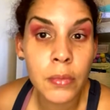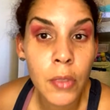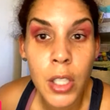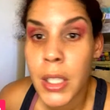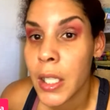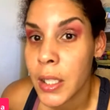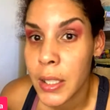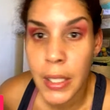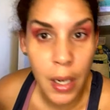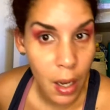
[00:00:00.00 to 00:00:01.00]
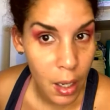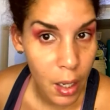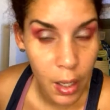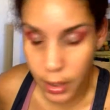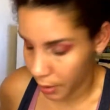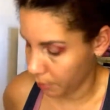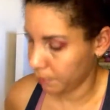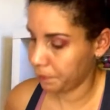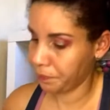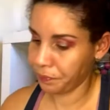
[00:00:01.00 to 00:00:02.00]
This is nice.
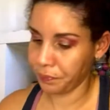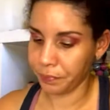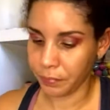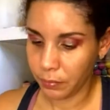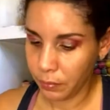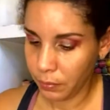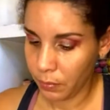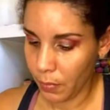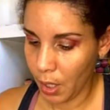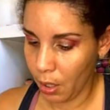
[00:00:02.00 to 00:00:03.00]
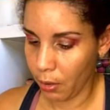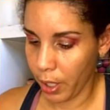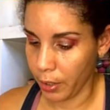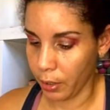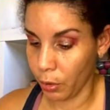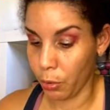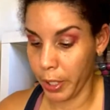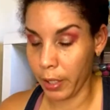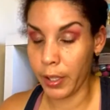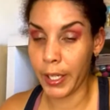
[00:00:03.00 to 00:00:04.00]
Okay, so
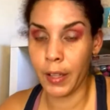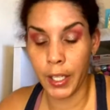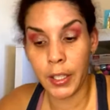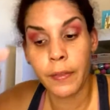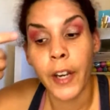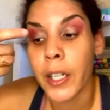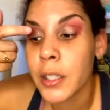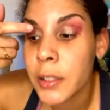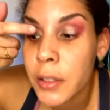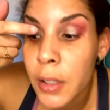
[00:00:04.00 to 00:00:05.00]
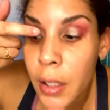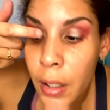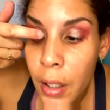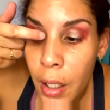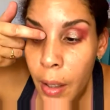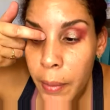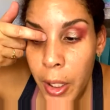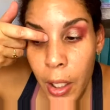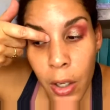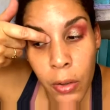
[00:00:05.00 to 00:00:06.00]
Twinkling Lights first. I'm going
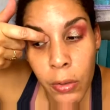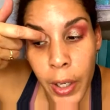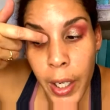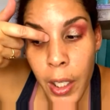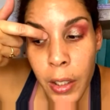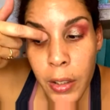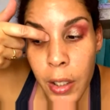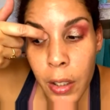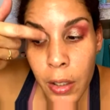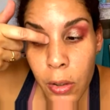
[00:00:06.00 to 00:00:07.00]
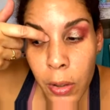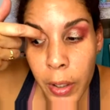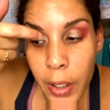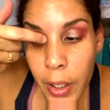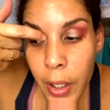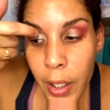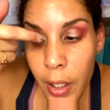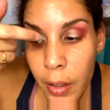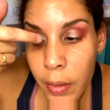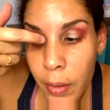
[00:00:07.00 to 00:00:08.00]
to go right into the corner
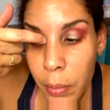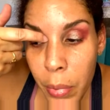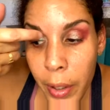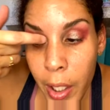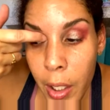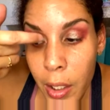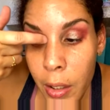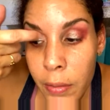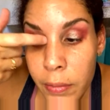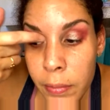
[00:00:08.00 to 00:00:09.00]
and bring it in.